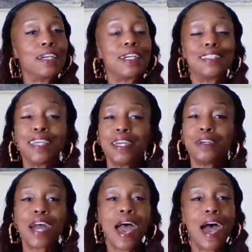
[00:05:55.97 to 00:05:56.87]

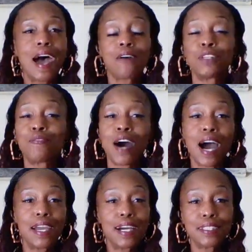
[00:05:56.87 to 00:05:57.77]
Continue to have
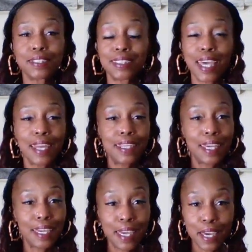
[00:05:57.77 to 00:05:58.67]
divine understanding
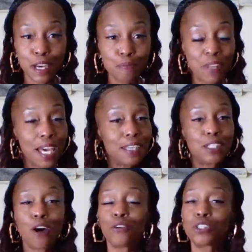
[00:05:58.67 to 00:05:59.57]
in him.
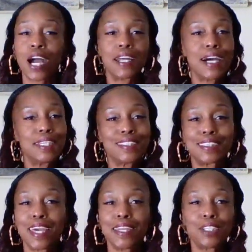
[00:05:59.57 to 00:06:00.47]
Don't try to
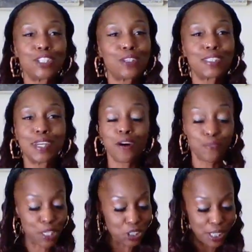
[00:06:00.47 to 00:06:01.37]
understand it
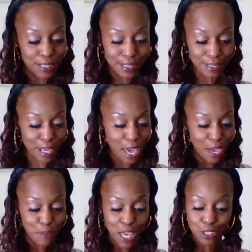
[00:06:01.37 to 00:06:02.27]
yourself in Jesus'
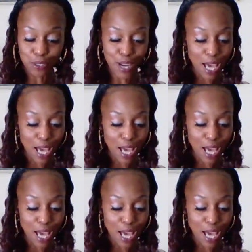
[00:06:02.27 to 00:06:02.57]
name. Do